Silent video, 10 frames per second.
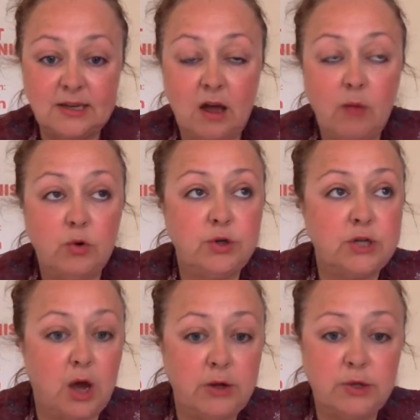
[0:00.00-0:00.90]
and I would
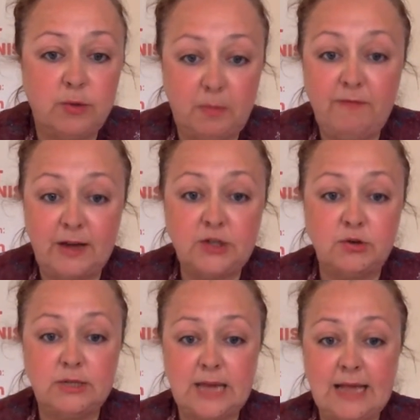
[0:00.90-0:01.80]
go to a
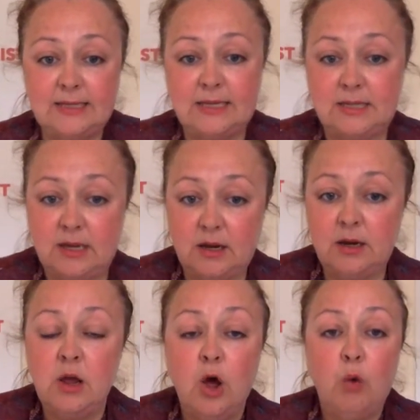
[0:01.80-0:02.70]
professional to get it done.